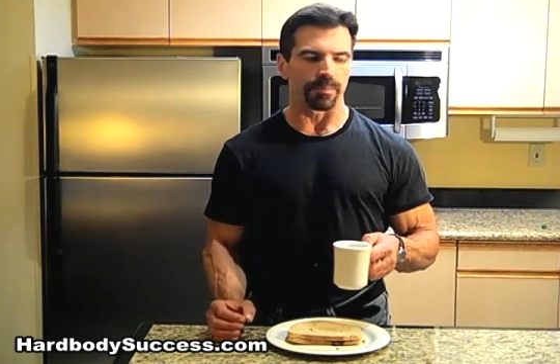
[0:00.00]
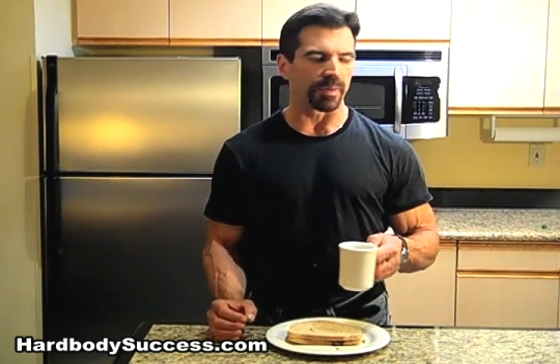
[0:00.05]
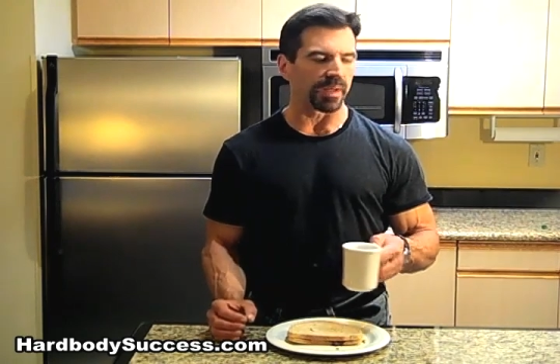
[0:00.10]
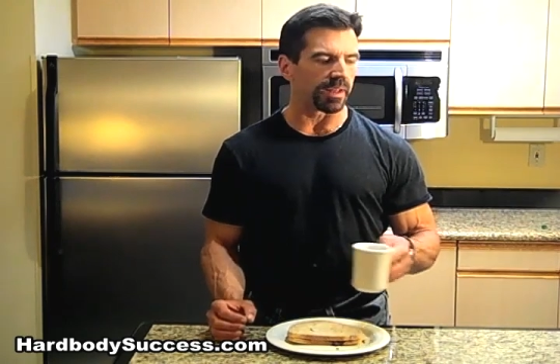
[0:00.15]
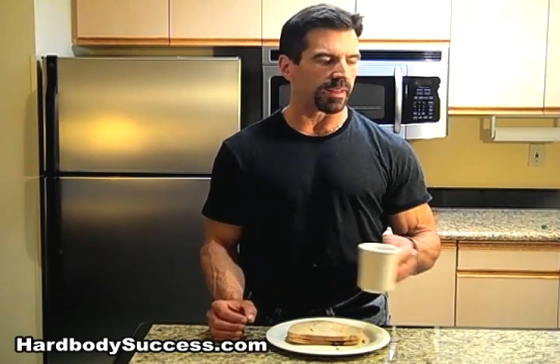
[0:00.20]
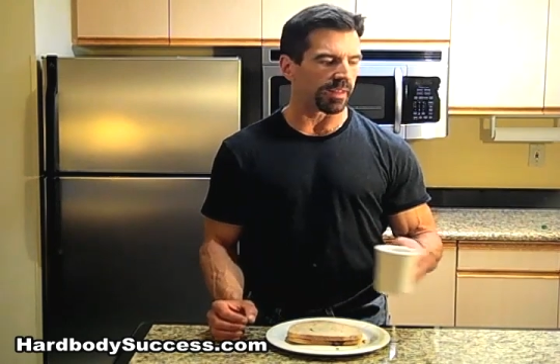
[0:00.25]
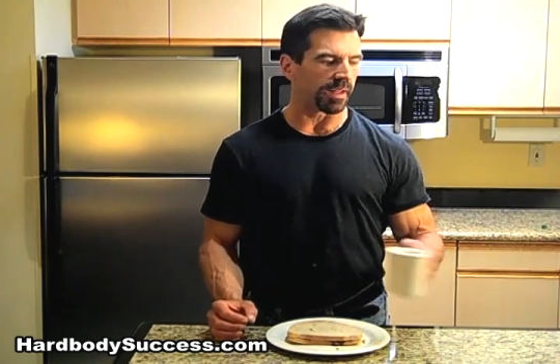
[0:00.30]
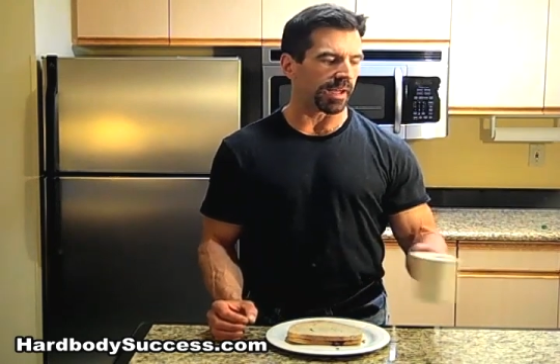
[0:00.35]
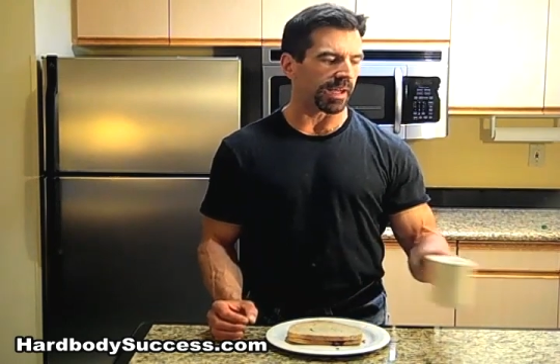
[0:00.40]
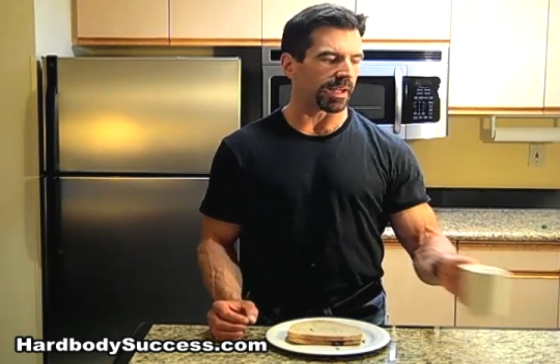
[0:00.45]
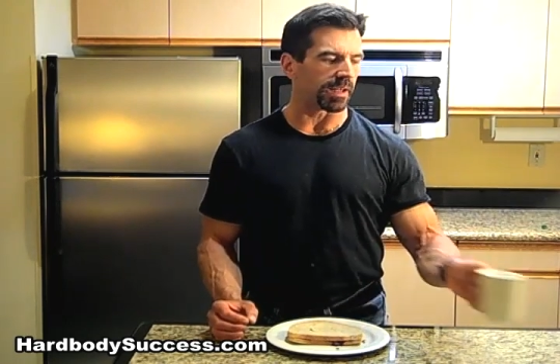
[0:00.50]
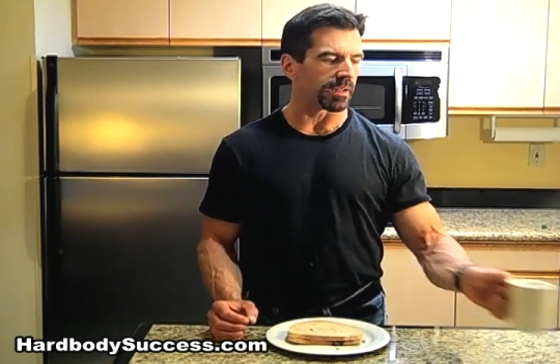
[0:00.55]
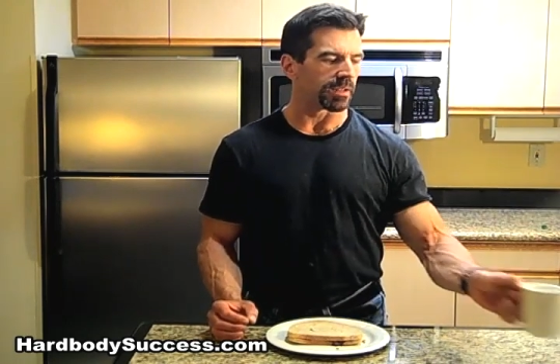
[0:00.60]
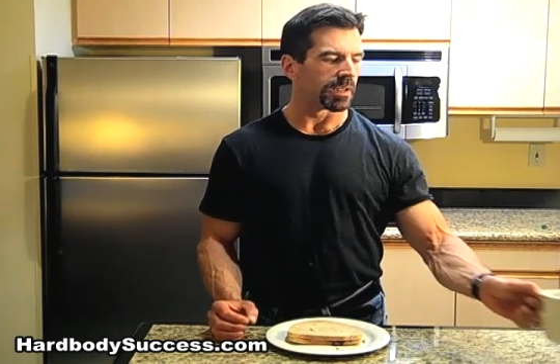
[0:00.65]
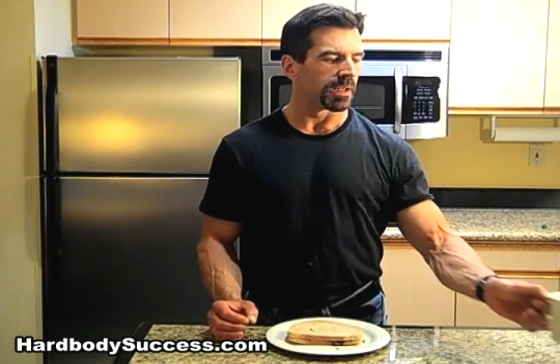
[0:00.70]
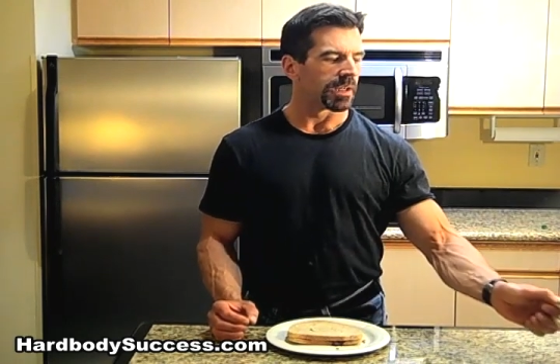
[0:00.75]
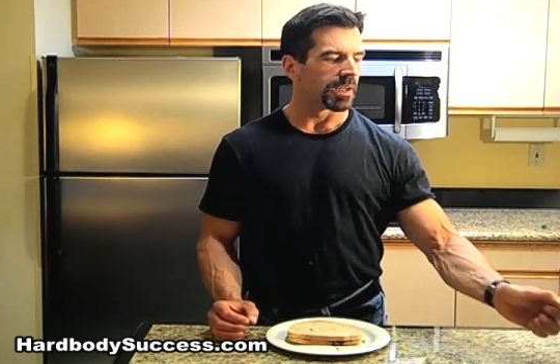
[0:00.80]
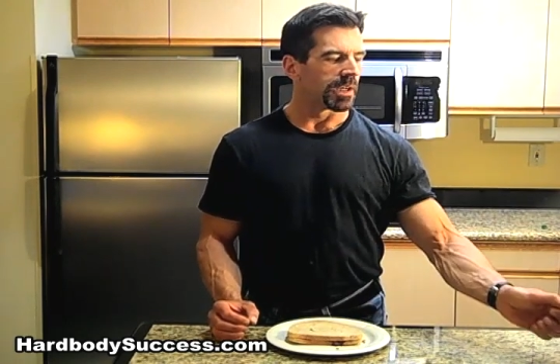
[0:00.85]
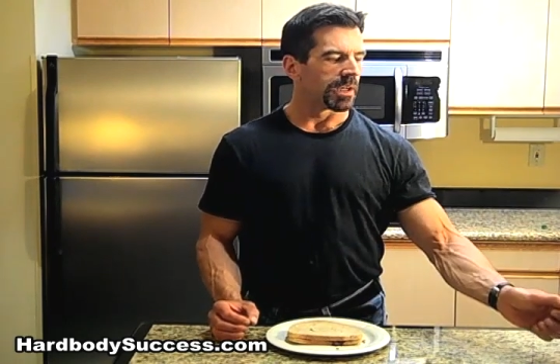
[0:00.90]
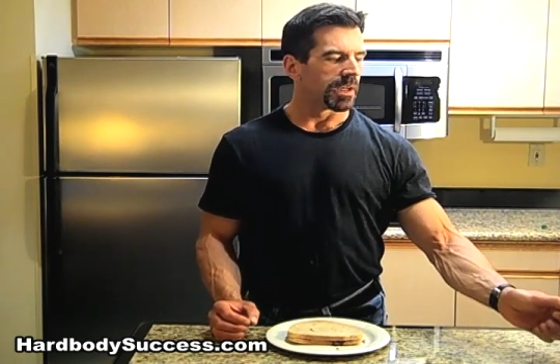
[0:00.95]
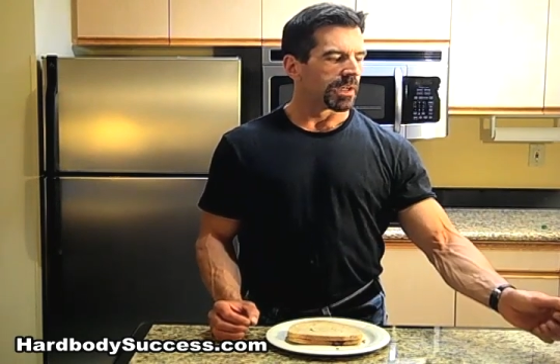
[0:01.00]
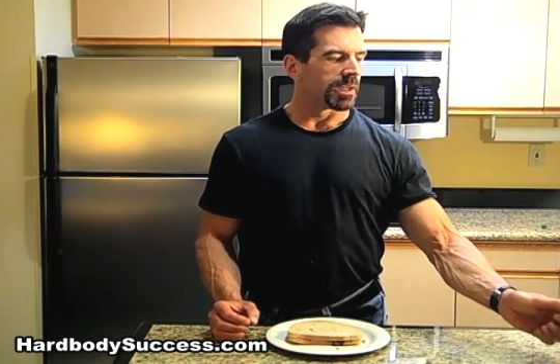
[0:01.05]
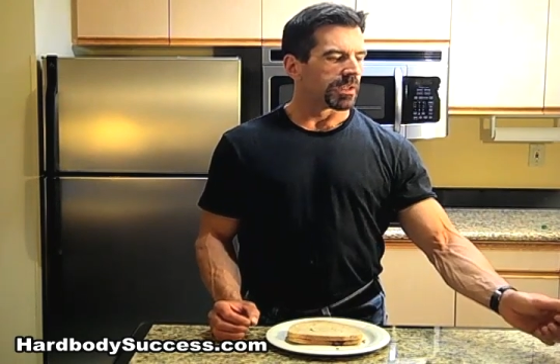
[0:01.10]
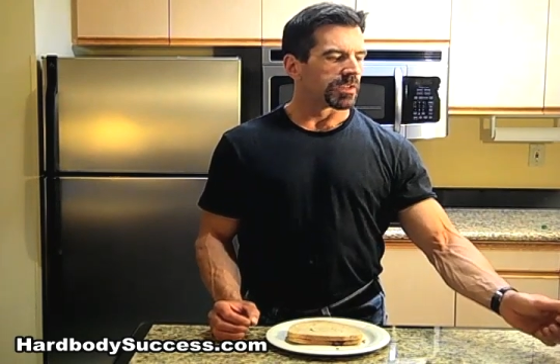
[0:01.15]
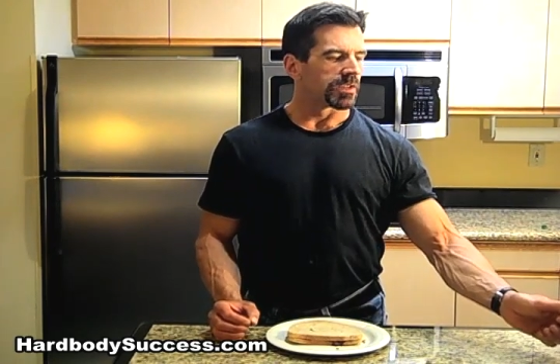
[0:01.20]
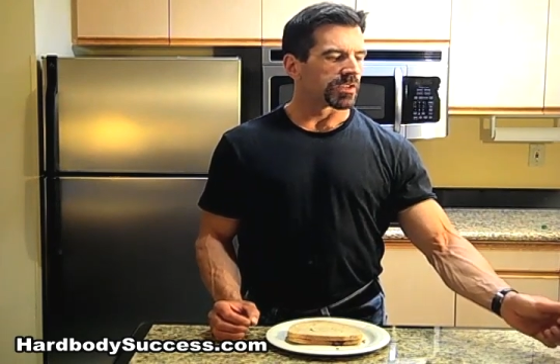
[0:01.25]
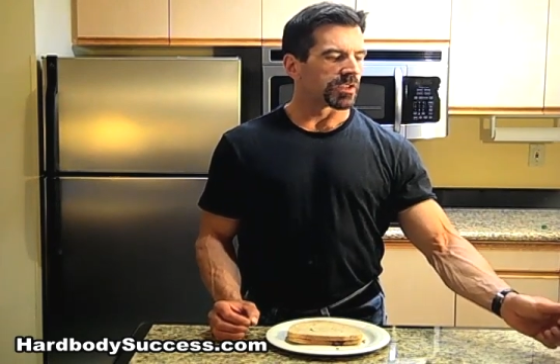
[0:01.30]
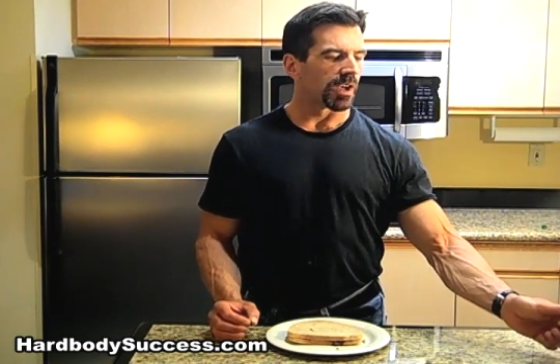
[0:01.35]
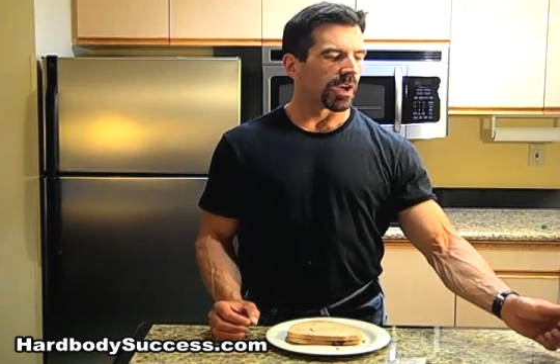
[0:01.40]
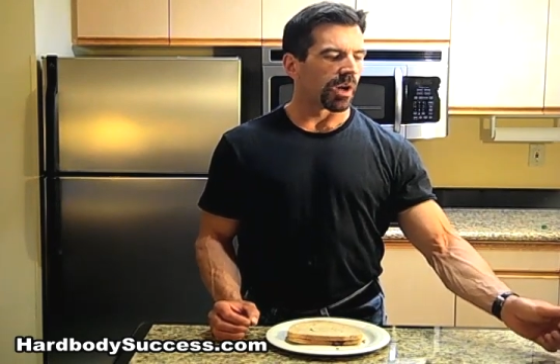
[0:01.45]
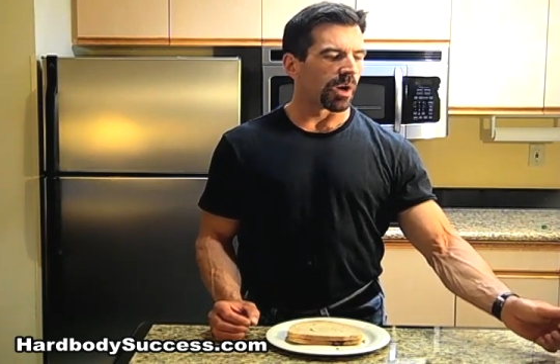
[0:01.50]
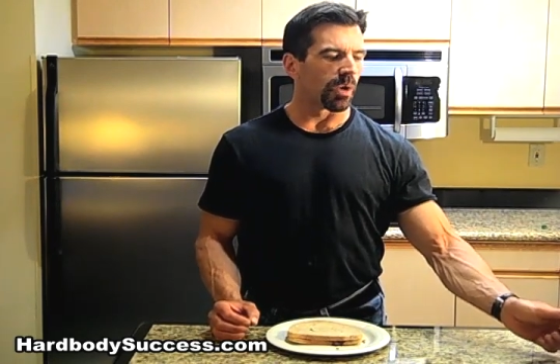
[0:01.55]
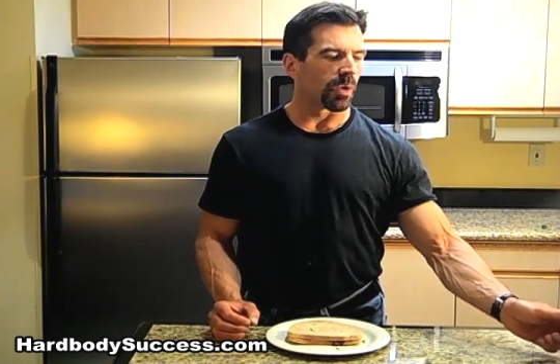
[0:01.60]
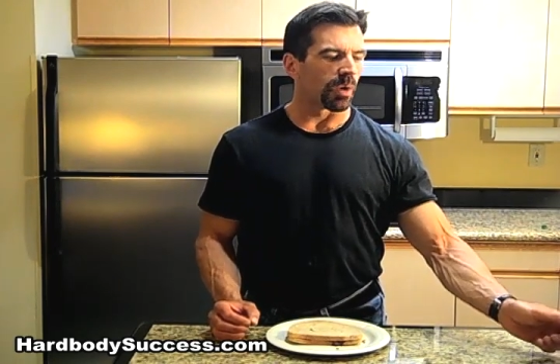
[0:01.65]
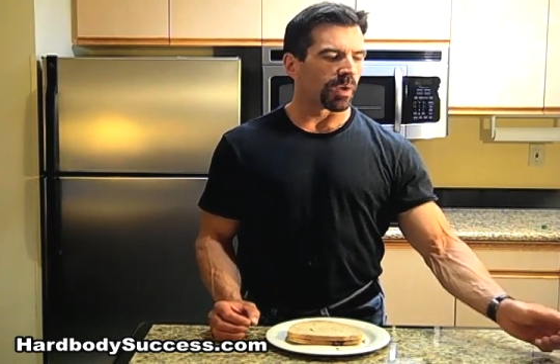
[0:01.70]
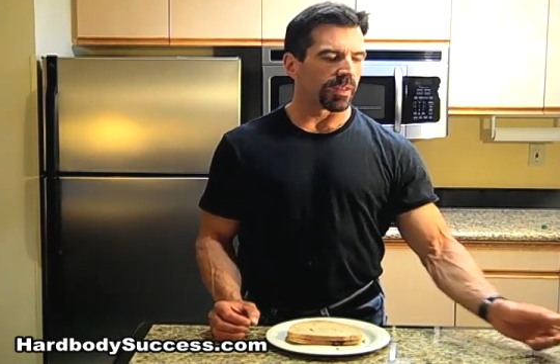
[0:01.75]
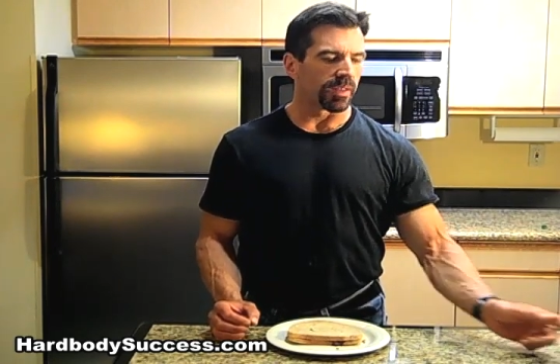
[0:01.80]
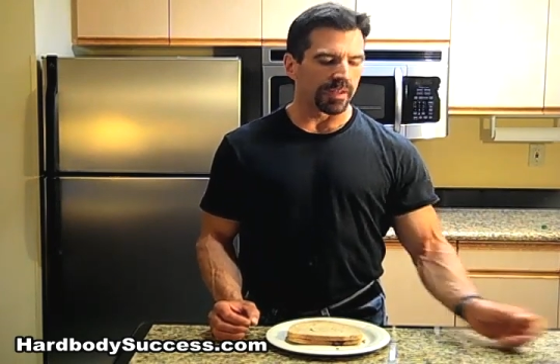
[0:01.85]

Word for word: beat that. So